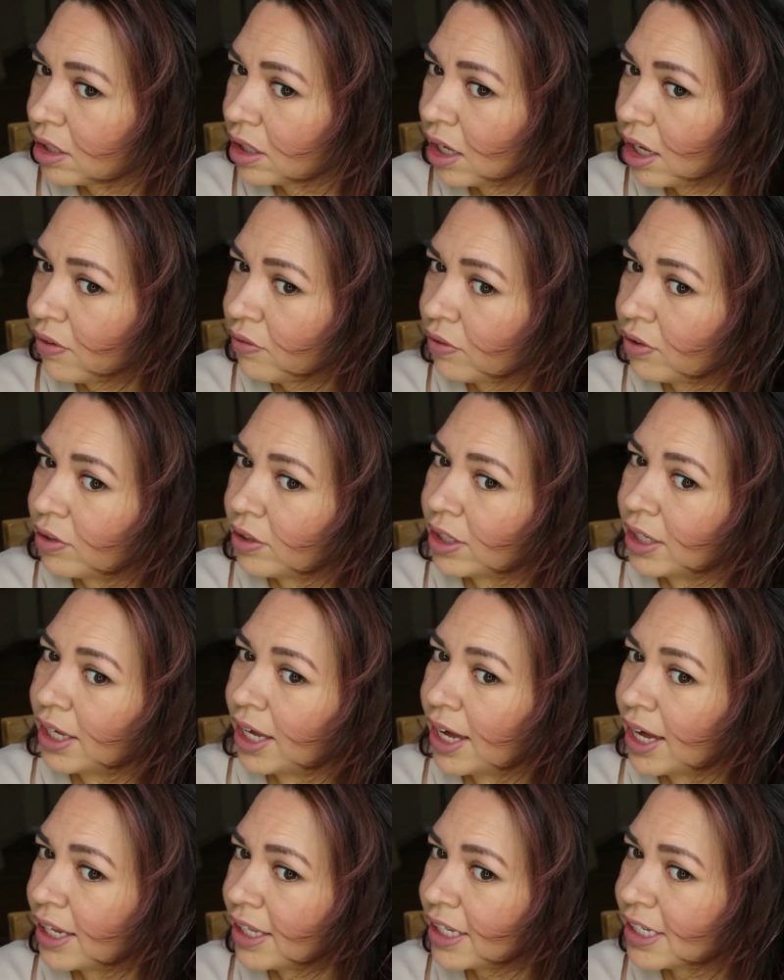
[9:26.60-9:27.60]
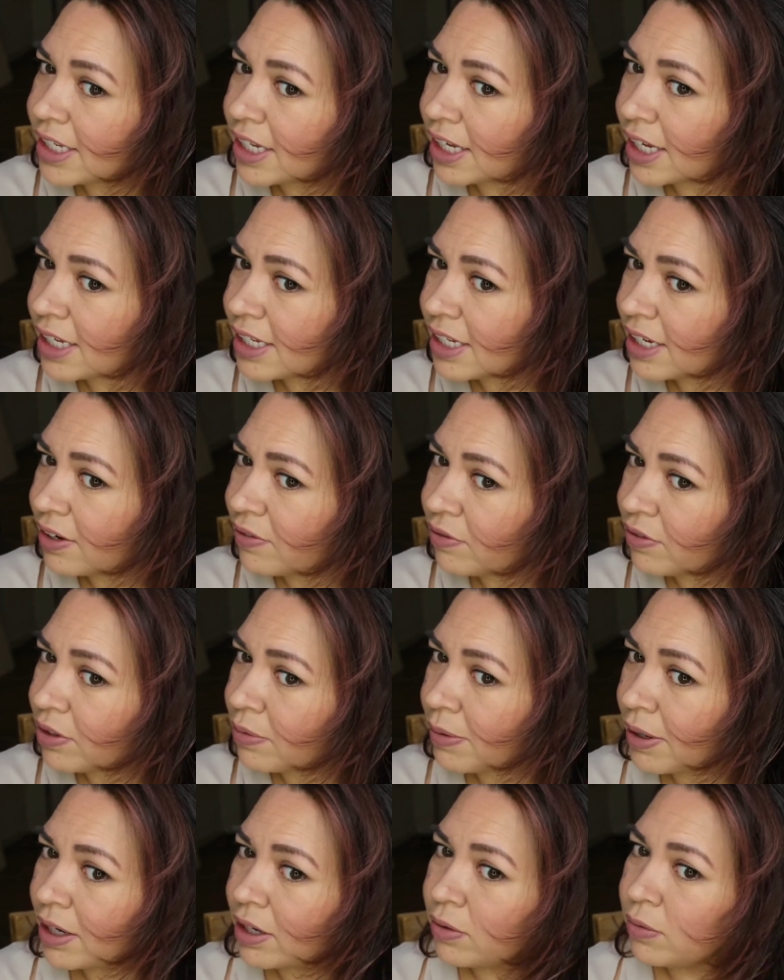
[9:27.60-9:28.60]
I've only had this, like I said, for
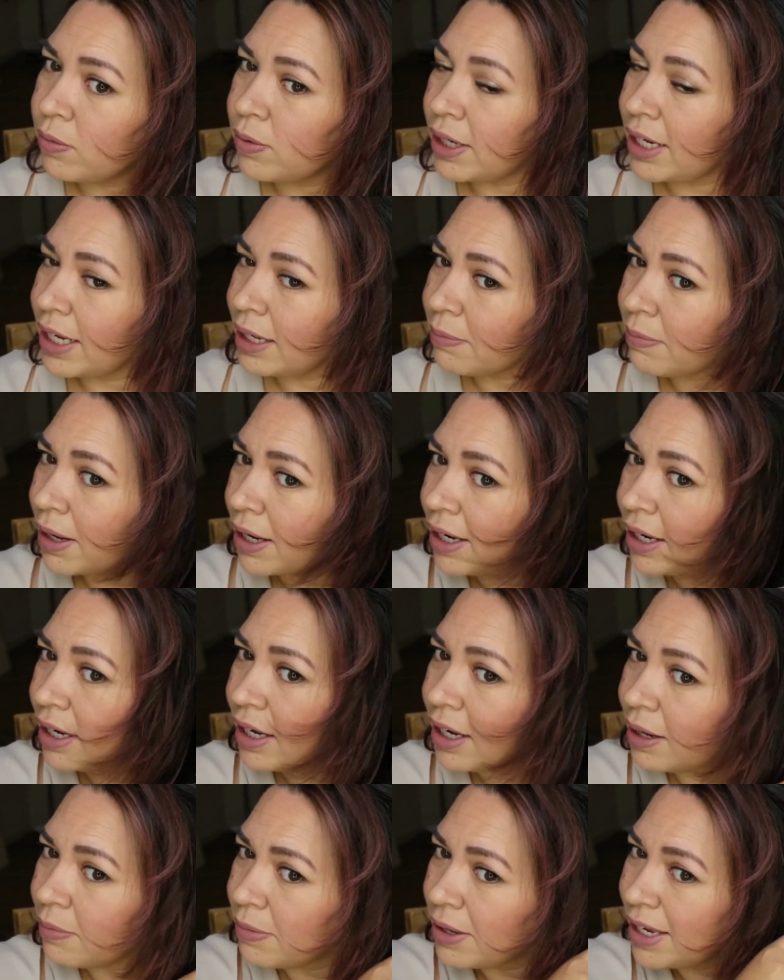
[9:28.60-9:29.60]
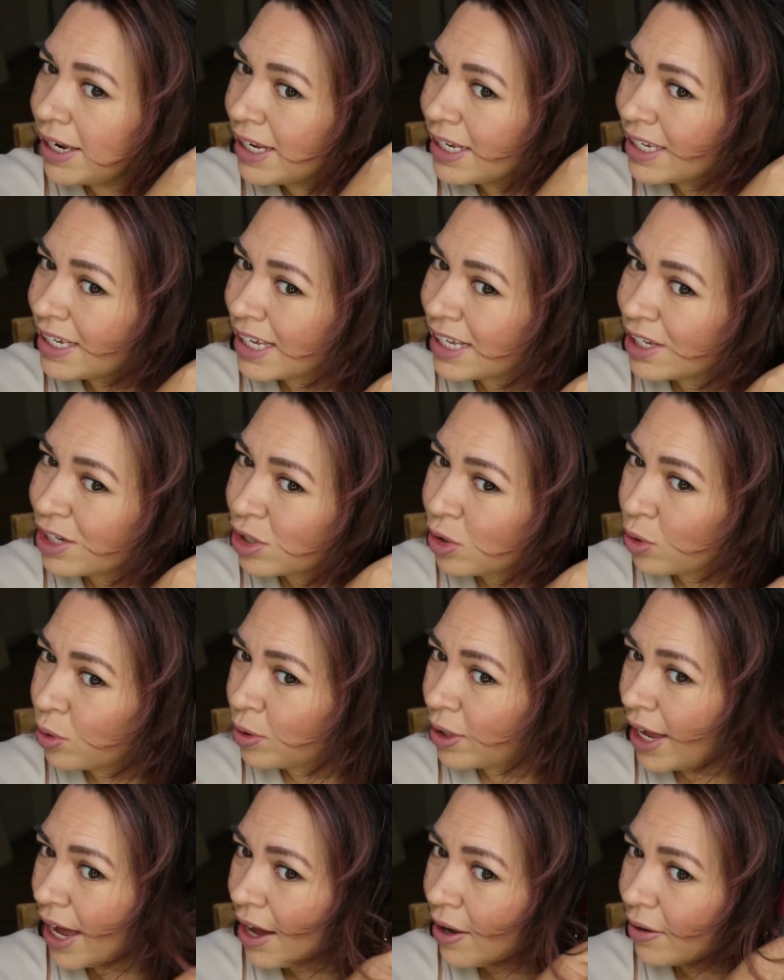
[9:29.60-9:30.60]
about a week. It is like sold
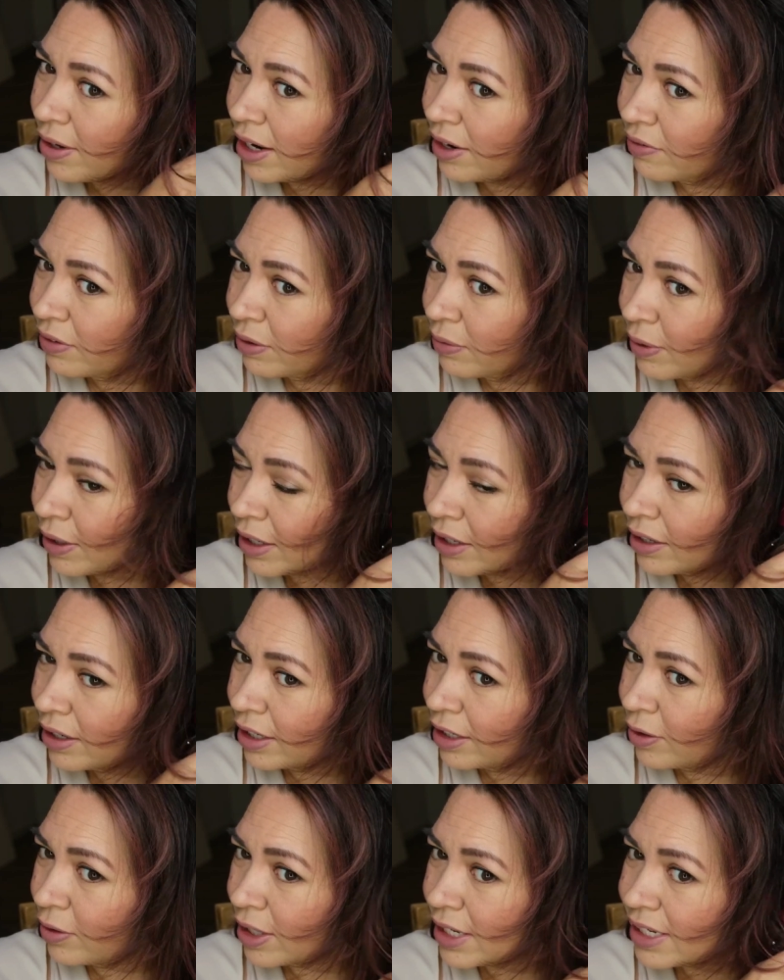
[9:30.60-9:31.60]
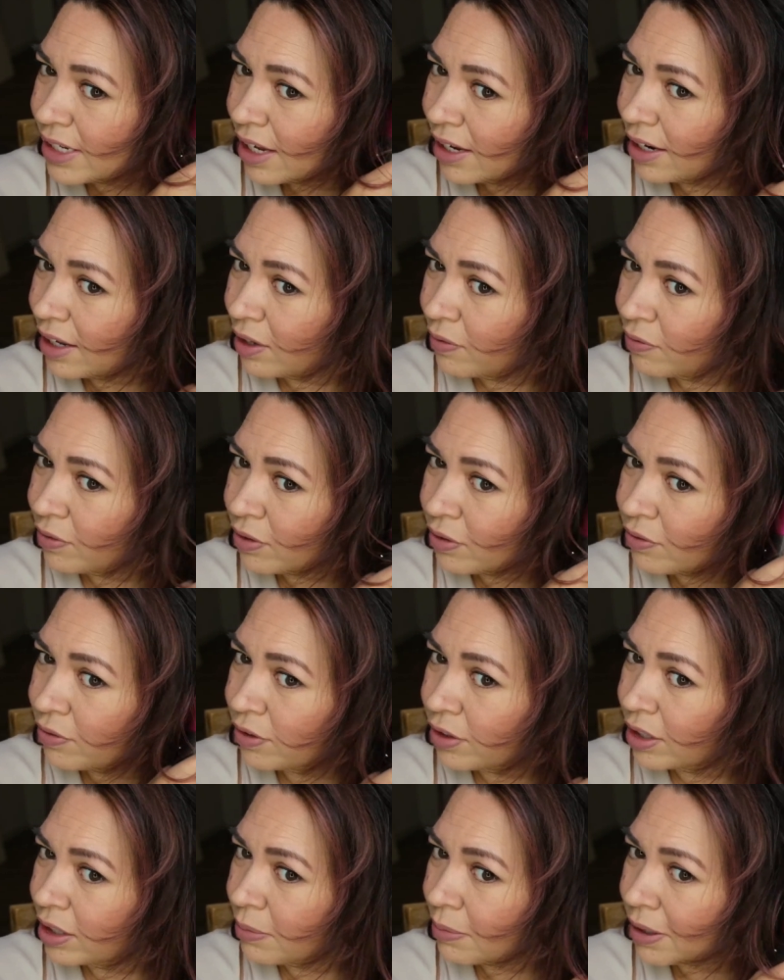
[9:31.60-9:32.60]
out everywhere. I know that's not helpful for
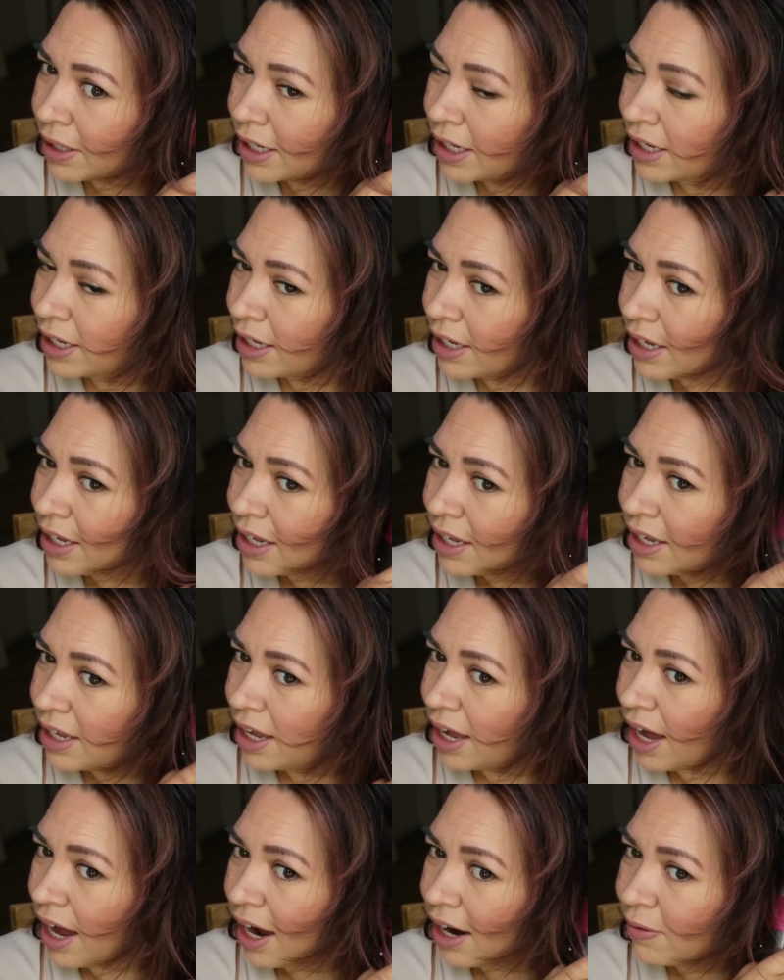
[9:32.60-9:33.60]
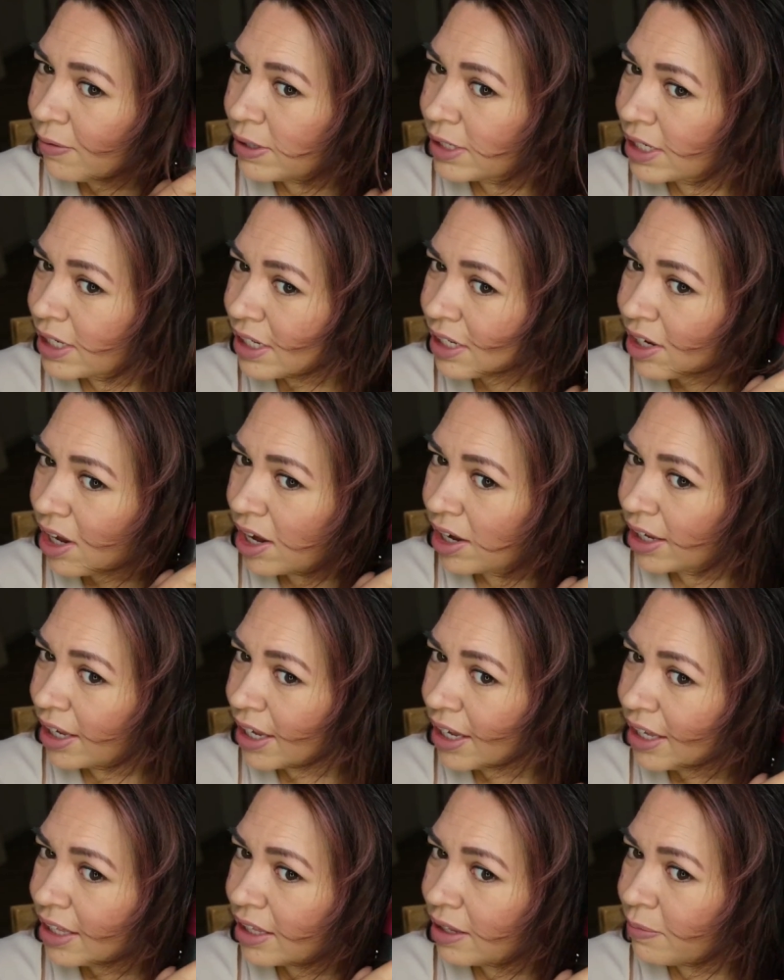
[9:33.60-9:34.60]
anybody. I was
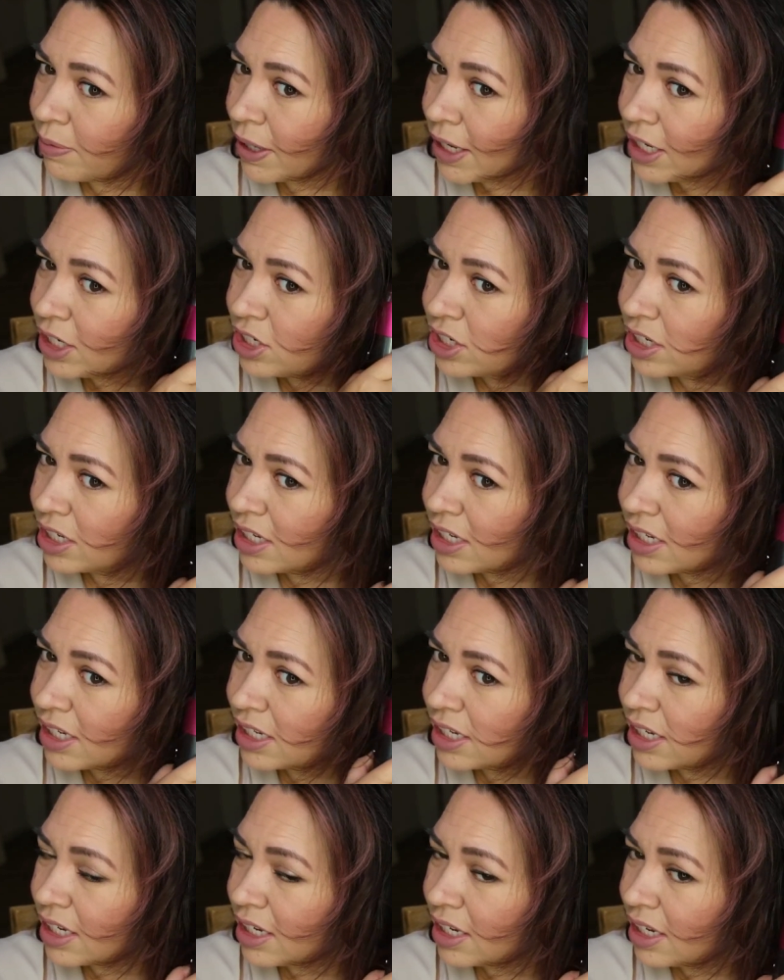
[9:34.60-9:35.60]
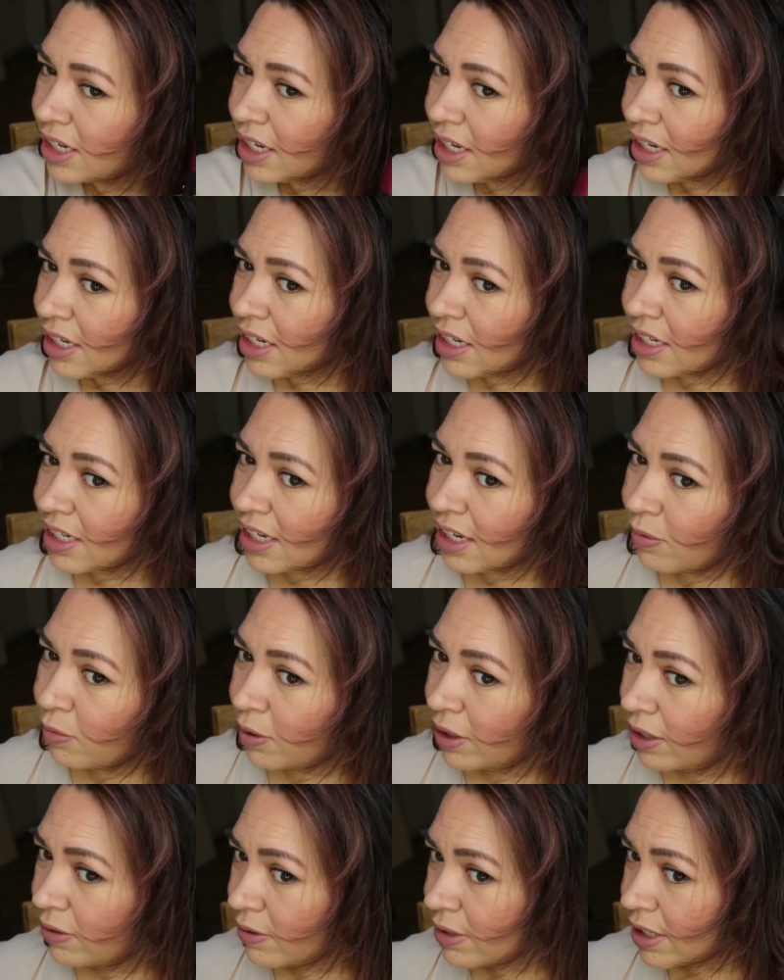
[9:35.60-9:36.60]
stalking the pages to see
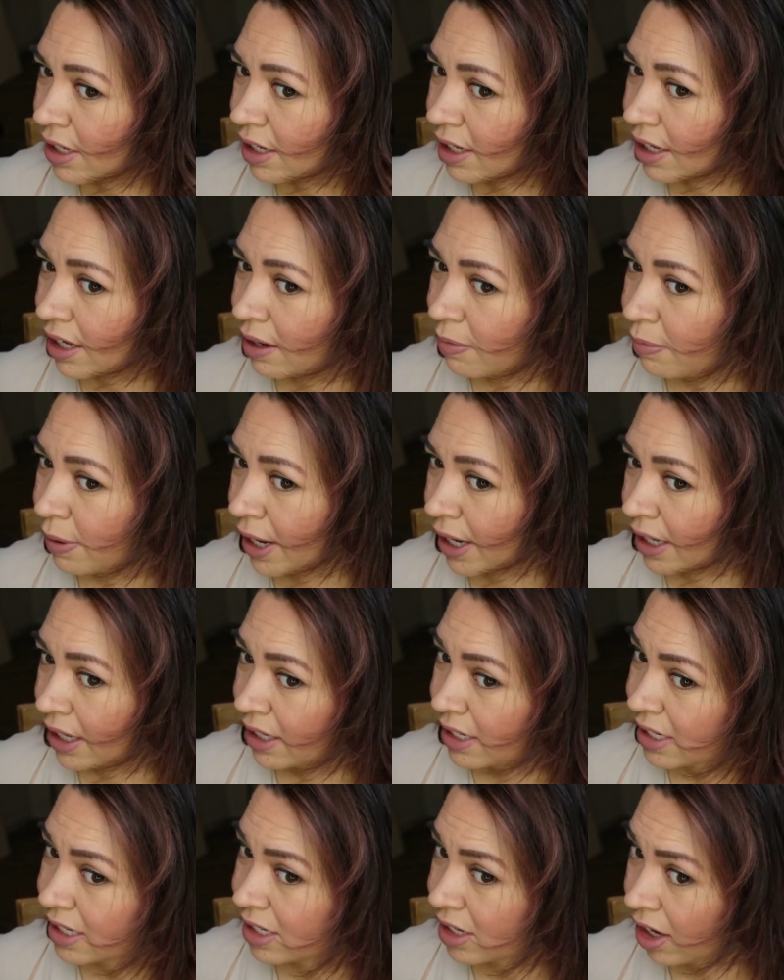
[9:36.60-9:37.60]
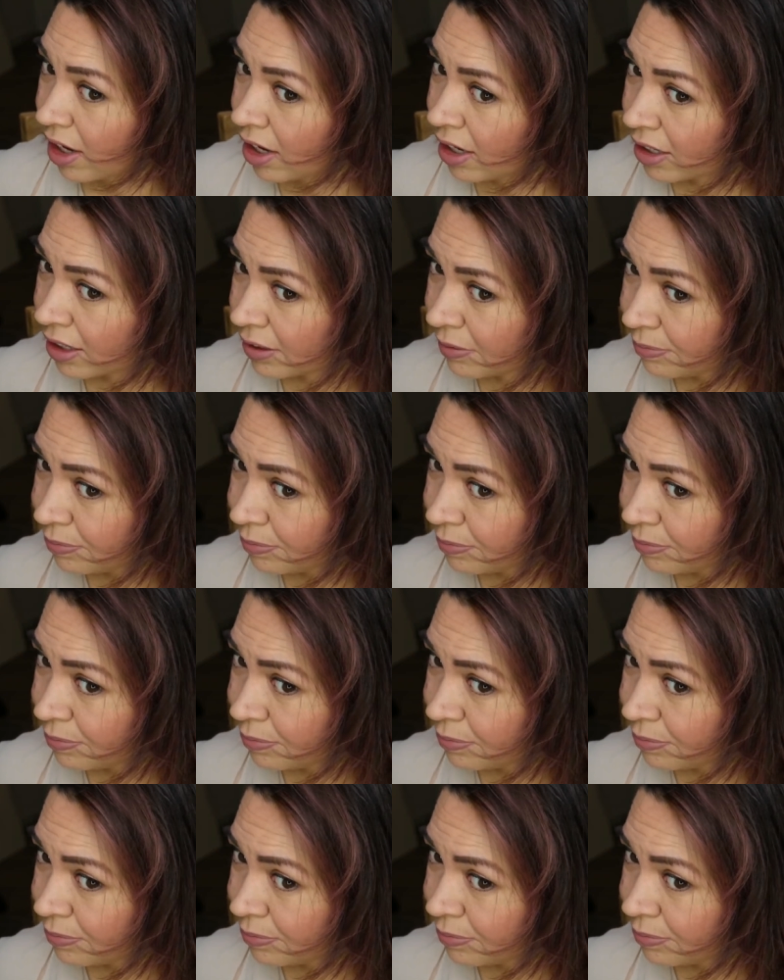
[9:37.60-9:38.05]
when it was going to come back in stock.